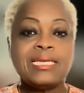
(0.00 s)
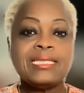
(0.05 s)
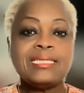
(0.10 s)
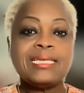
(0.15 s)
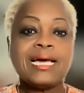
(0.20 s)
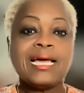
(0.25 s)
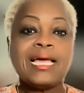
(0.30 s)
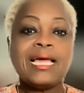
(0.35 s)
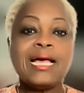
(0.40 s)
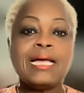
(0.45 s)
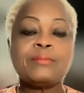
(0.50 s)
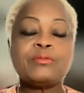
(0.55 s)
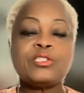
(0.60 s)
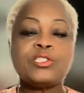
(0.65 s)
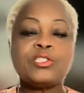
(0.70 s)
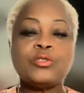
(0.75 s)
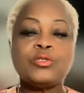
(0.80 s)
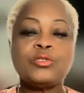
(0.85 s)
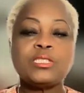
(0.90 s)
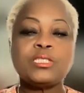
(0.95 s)
that helps
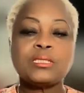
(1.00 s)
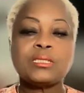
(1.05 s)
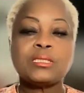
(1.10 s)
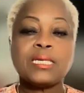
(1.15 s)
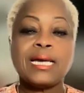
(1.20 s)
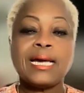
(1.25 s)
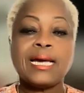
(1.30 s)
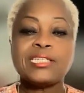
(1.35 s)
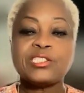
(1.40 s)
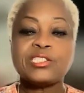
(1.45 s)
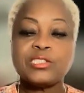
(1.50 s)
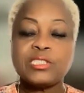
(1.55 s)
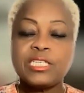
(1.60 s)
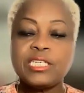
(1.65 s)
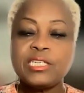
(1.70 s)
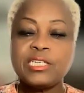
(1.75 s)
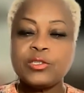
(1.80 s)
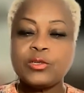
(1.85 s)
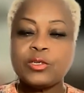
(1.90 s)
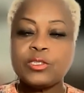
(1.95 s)
you to
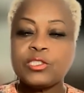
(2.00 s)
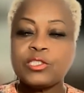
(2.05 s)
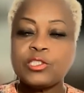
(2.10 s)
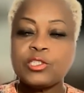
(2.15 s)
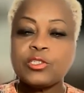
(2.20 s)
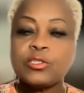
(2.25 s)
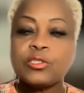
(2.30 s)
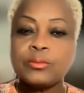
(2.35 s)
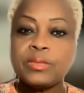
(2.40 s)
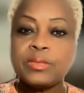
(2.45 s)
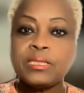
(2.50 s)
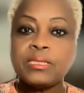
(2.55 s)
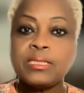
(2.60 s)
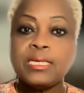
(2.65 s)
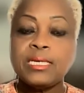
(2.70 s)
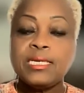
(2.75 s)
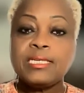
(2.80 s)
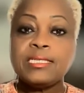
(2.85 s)
ascertain or determine